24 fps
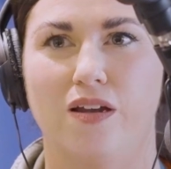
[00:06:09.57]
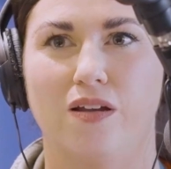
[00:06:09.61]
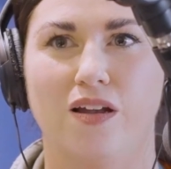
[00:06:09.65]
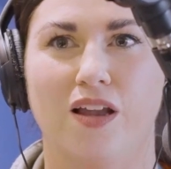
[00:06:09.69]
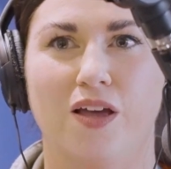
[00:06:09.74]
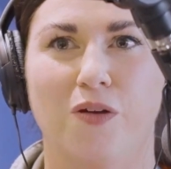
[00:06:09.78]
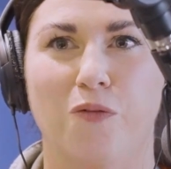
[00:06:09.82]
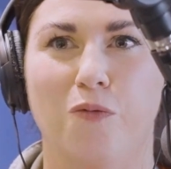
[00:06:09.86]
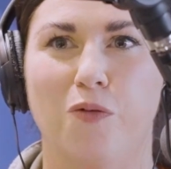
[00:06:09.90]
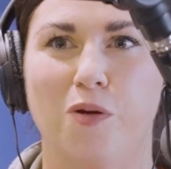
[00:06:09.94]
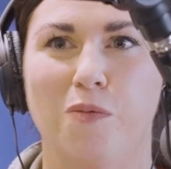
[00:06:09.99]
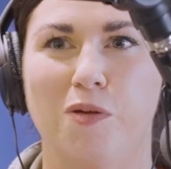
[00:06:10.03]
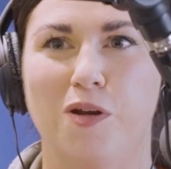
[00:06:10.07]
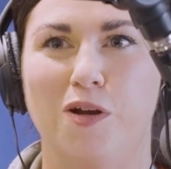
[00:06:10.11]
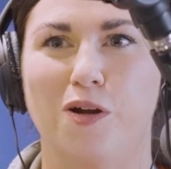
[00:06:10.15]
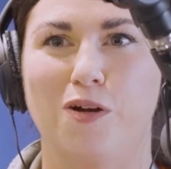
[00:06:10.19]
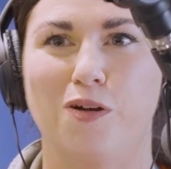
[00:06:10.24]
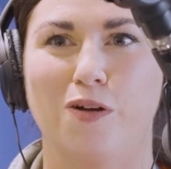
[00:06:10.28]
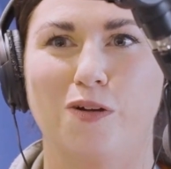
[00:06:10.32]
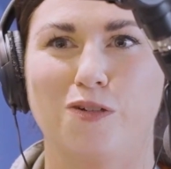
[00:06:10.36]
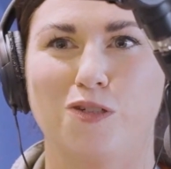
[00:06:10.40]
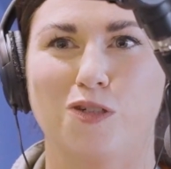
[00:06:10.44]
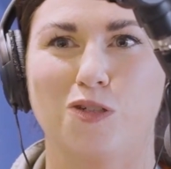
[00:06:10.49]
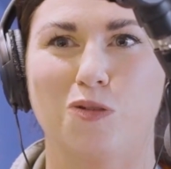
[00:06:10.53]
Like, women are
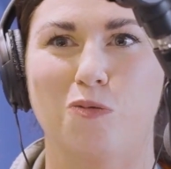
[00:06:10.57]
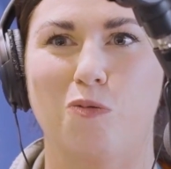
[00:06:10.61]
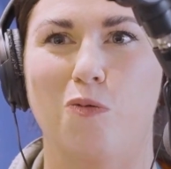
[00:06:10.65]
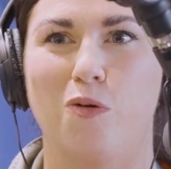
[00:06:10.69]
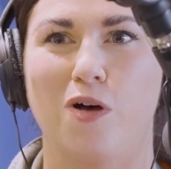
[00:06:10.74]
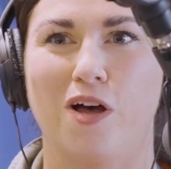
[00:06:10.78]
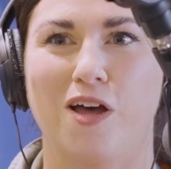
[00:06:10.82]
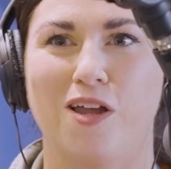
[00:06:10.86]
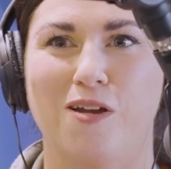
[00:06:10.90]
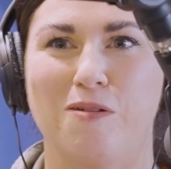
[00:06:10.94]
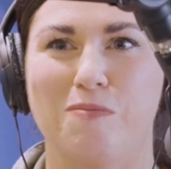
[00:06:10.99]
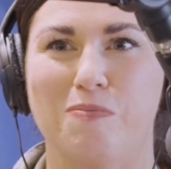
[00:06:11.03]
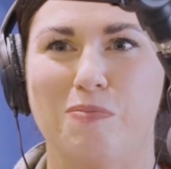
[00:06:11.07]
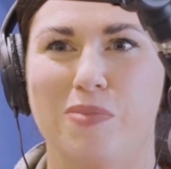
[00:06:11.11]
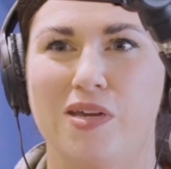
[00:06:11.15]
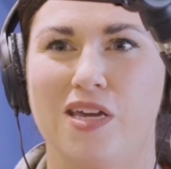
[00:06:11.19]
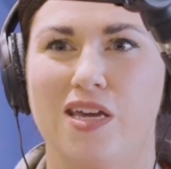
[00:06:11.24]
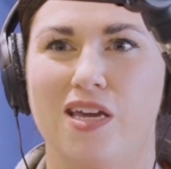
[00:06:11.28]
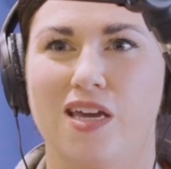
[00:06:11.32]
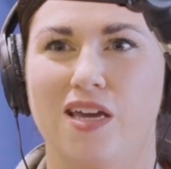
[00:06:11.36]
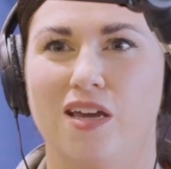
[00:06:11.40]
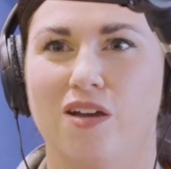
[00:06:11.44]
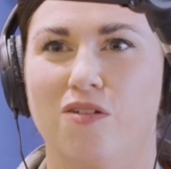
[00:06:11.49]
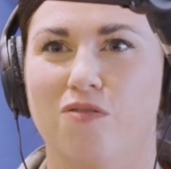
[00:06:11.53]
not just one
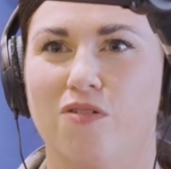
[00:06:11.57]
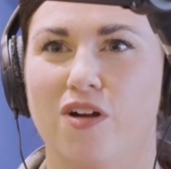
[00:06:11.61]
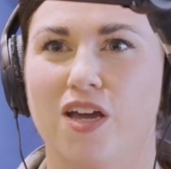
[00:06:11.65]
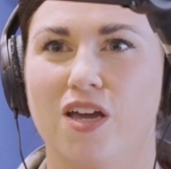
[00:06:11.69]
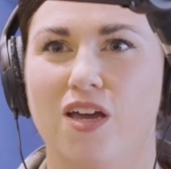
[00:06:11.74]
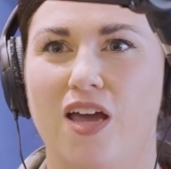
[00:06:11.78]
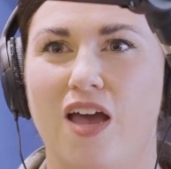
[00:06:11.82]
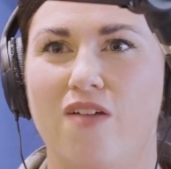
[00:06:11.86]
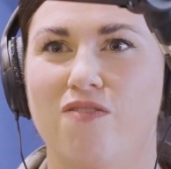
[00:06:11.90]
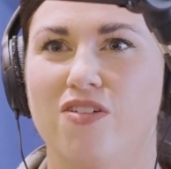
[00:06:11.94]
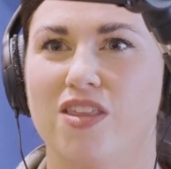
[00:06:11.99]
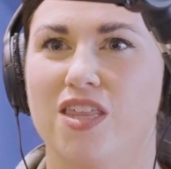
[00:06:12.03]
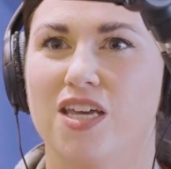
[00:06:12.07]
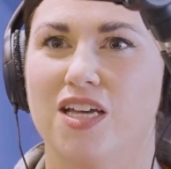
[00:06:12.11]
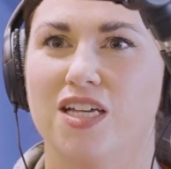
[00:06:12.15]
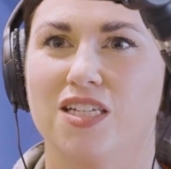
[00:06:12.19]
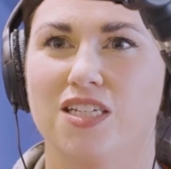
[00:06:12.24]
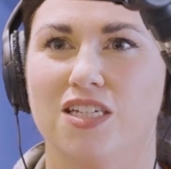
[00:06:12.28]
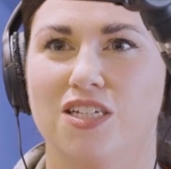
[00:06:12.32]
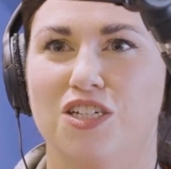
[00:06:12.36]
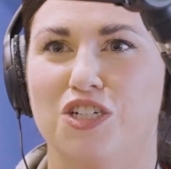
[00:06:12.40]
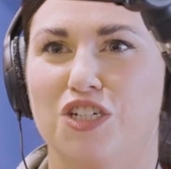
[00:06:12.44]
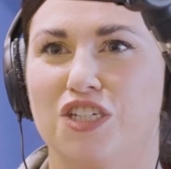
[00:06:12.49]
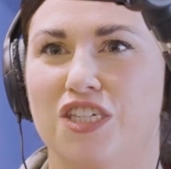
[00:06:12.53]
being, right? Everything is
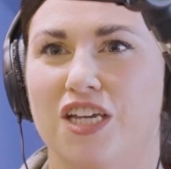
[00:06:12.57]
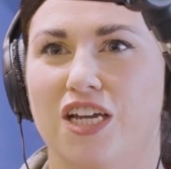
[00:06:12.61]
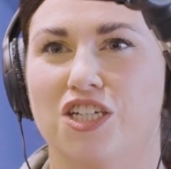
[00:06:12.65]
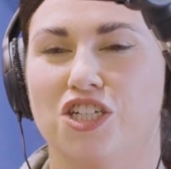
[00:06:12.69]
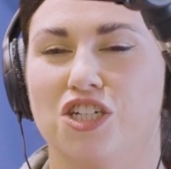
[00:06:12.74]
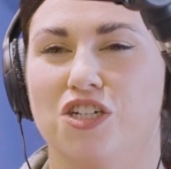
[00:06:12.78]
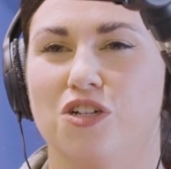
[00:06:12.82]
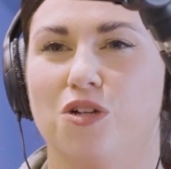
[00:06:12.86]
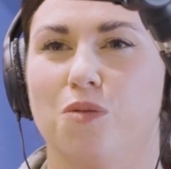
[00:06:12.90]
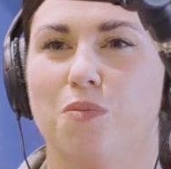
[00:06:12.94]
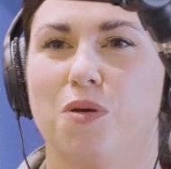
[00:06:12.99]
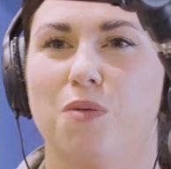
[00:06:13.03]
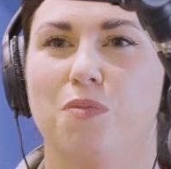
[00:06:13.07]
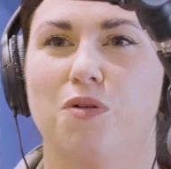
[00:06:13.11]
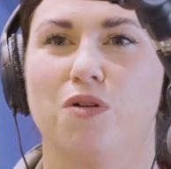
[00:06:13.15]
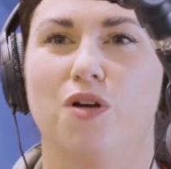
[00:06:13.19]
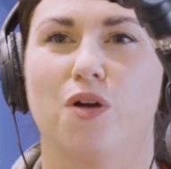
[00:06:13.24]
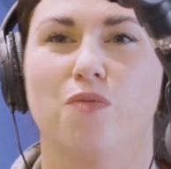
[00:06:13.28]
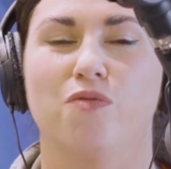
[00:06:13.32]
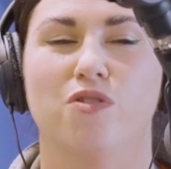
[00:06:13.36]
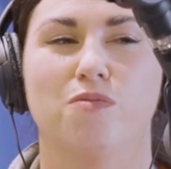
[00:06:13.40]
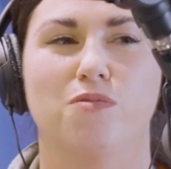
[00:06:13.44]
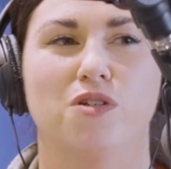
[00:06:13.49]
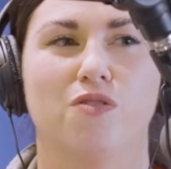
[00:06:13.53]
intersectional. People
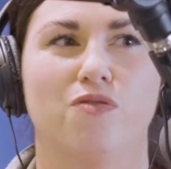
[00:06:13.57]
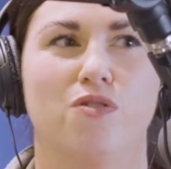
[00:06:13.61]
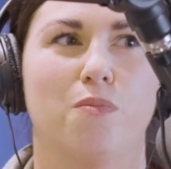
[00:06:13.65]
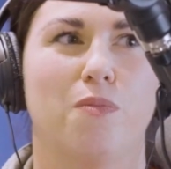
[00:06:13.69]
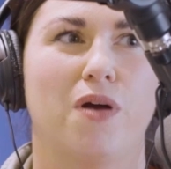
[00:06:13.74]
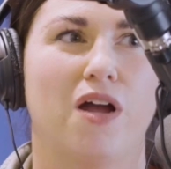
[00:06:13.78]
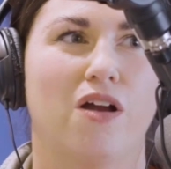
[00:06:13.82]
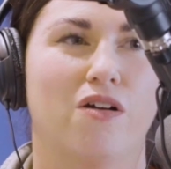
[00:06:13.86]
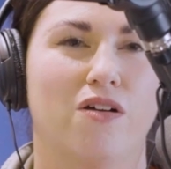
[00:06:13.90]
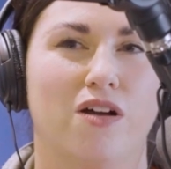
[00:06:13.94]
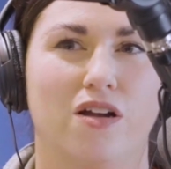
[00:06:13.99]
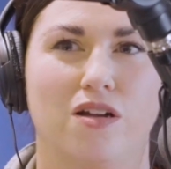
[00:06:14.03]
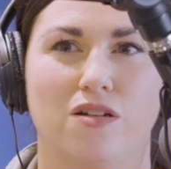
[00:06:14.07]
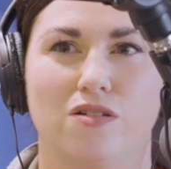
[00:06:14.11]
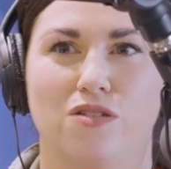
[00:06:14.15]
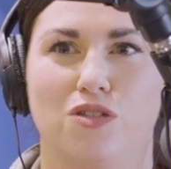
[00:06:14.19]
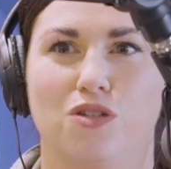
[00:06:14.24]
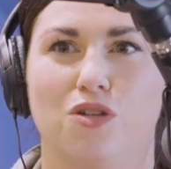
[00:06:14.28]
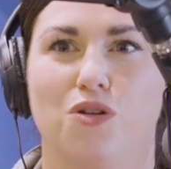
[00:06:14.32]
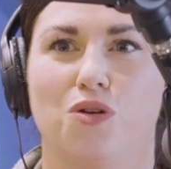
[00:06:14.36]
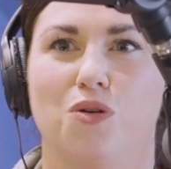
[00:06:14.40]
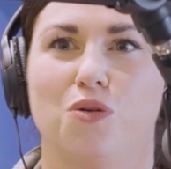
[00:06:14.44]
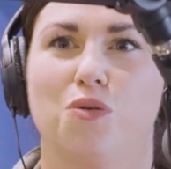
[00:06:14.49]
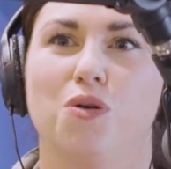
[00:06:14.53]
come from different backgrounds.